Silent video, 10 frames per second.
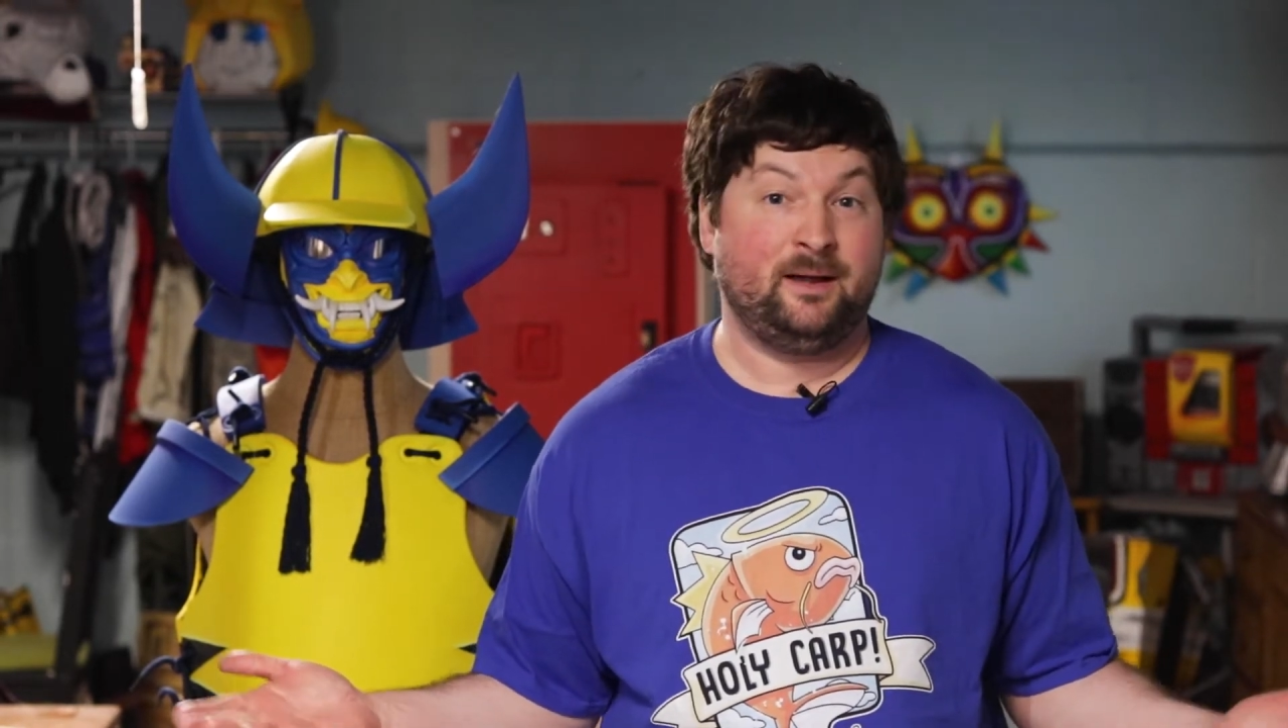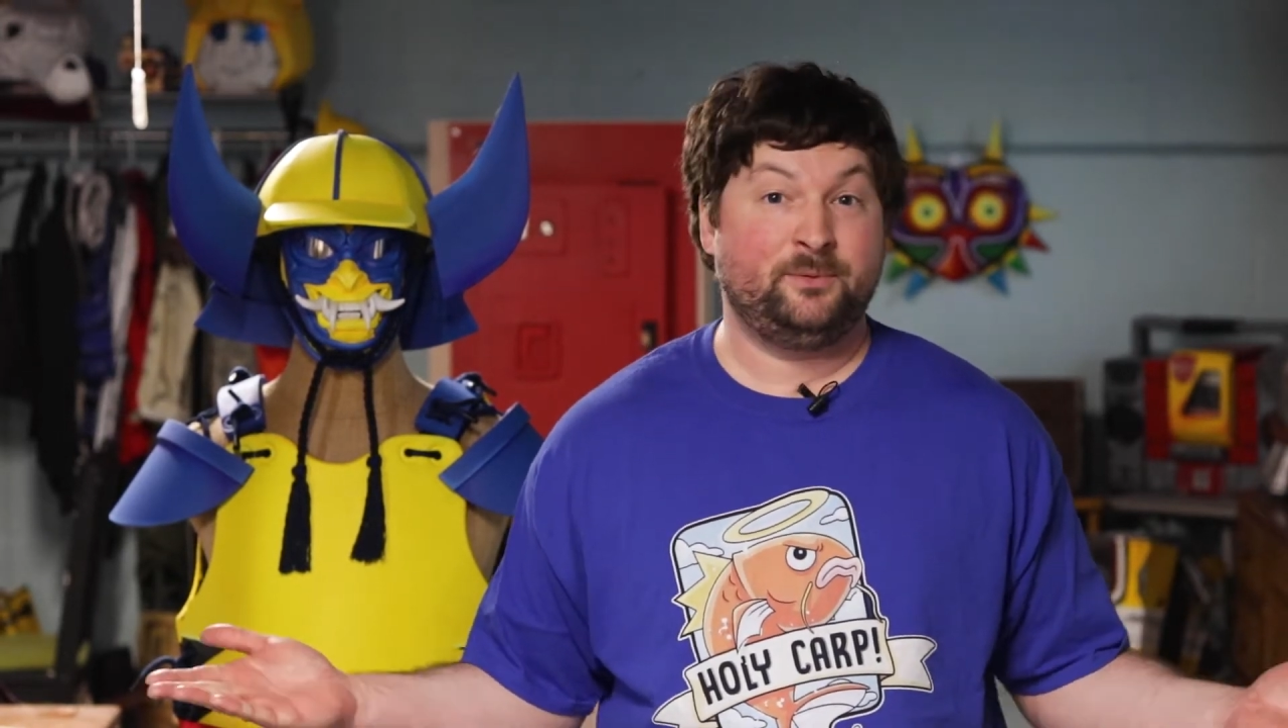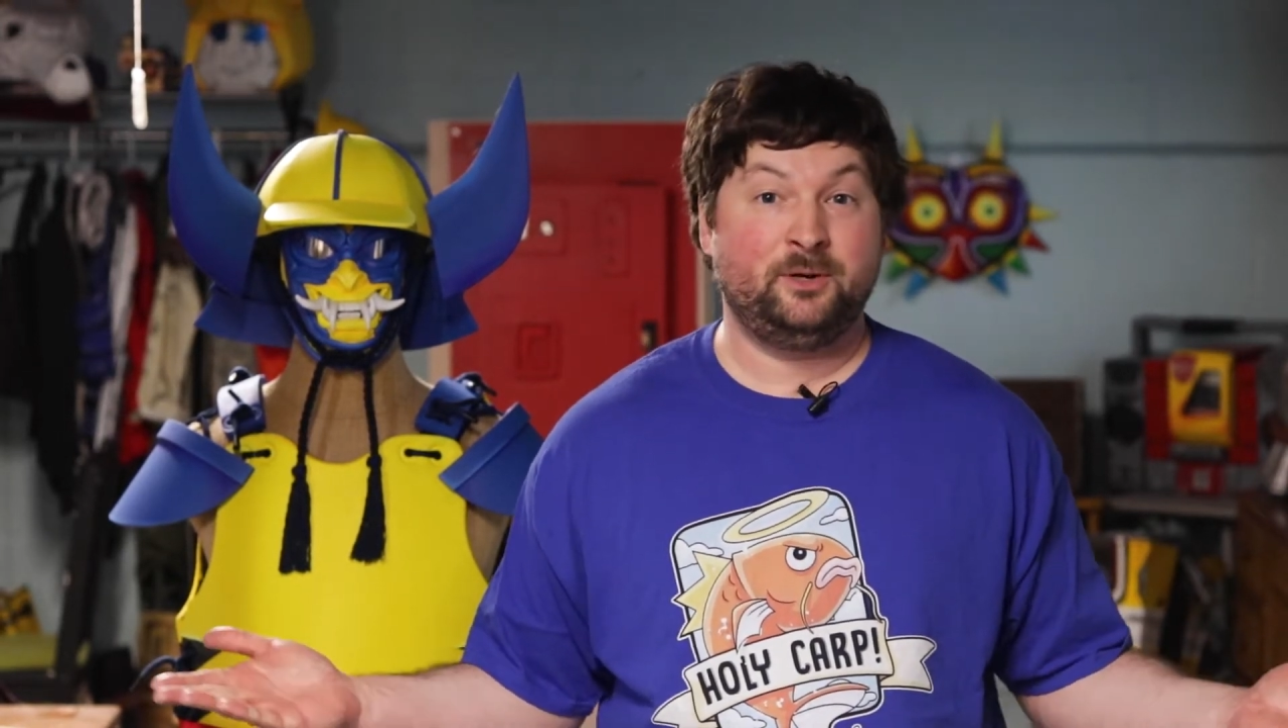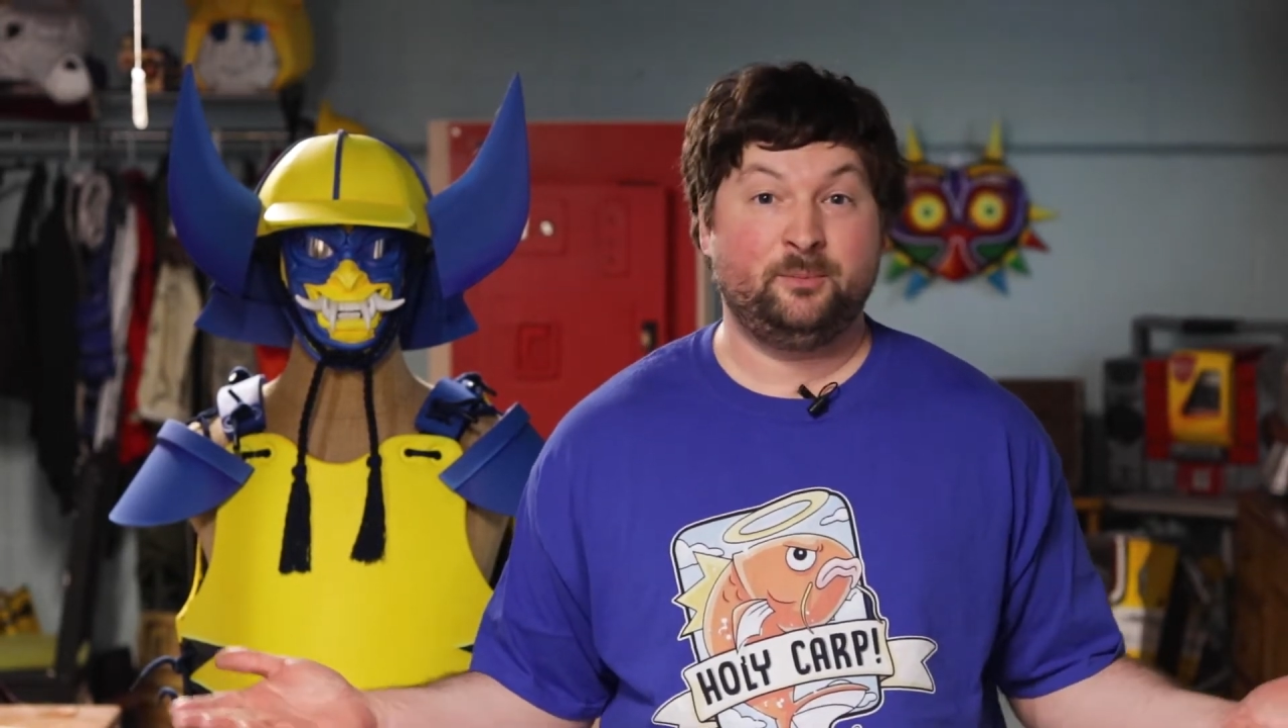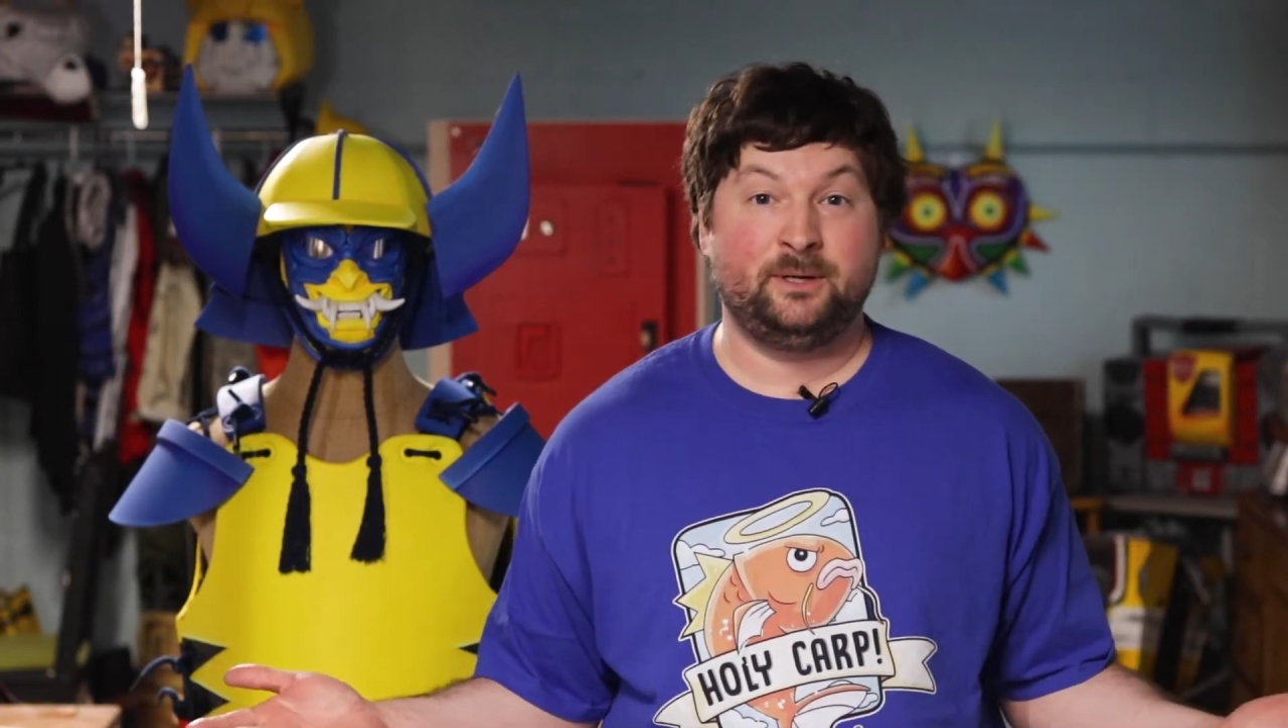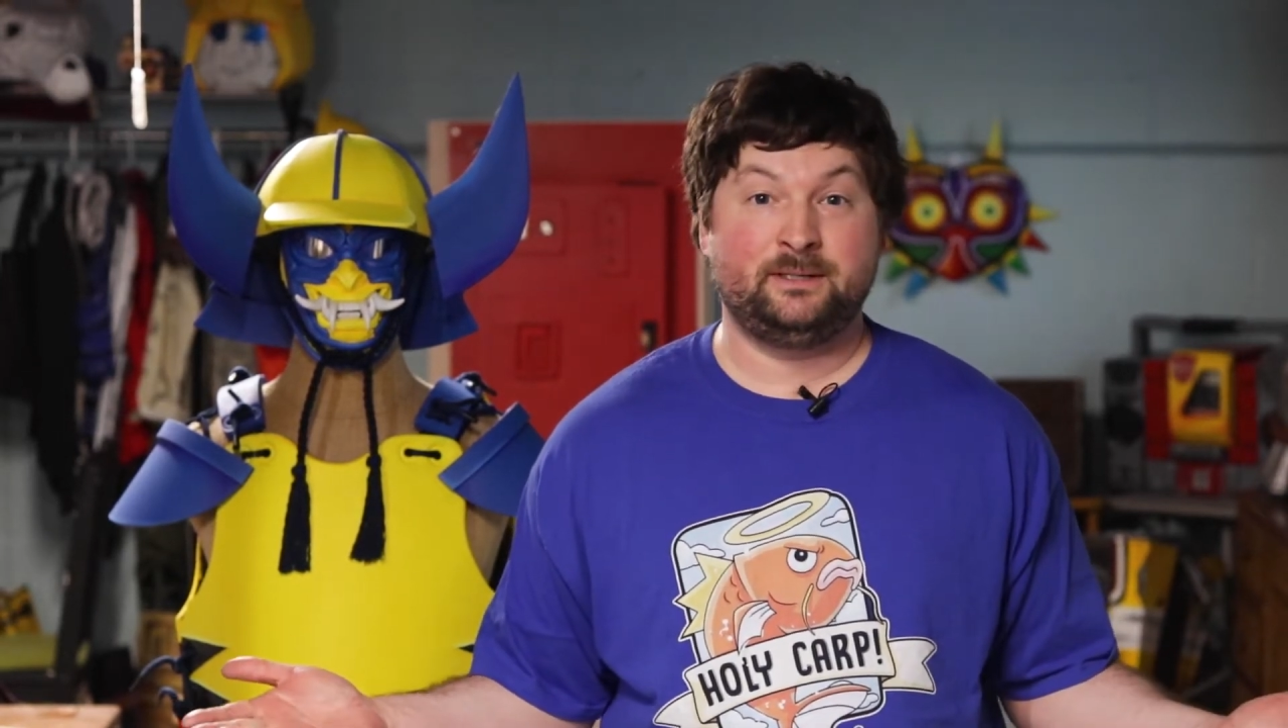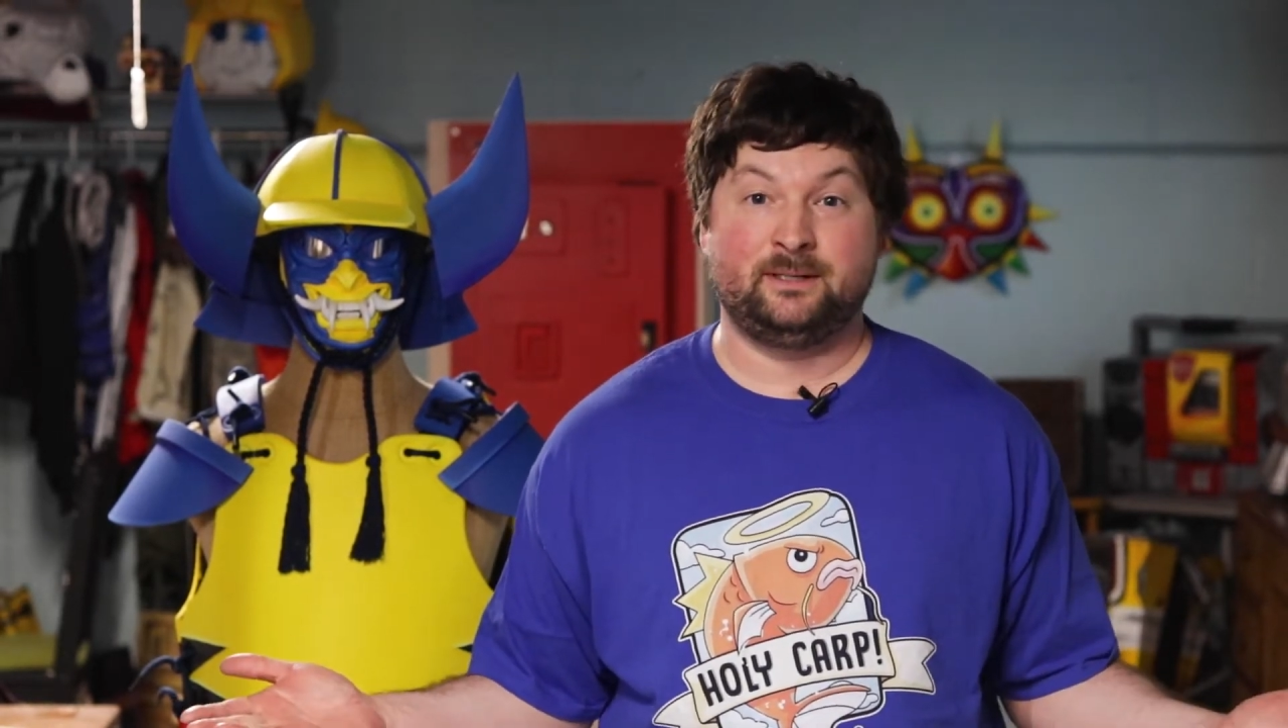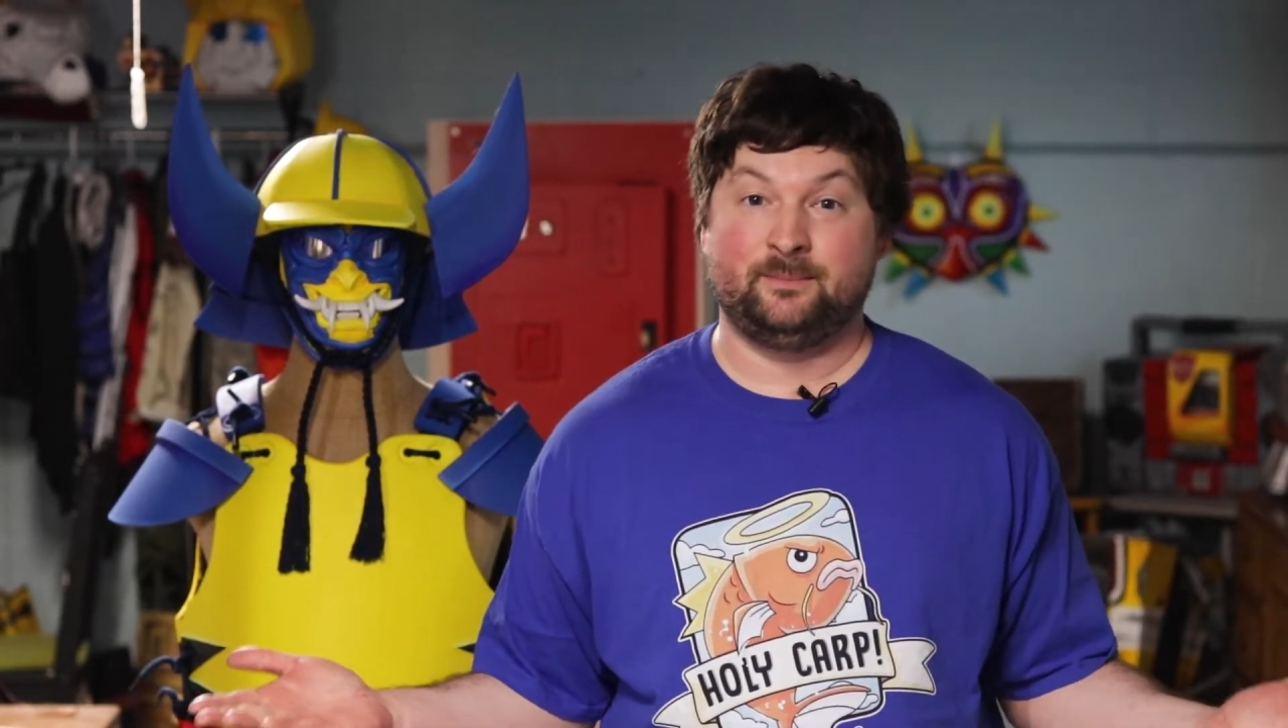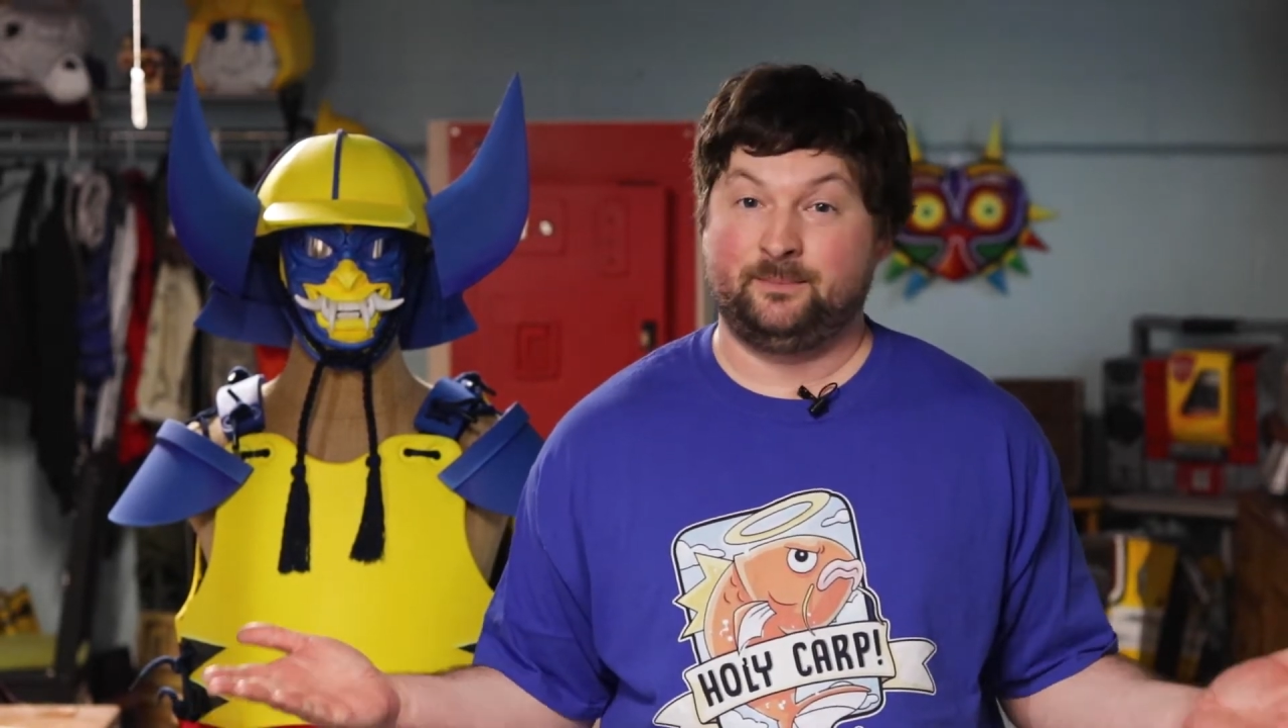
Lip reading: I'm 3D printing,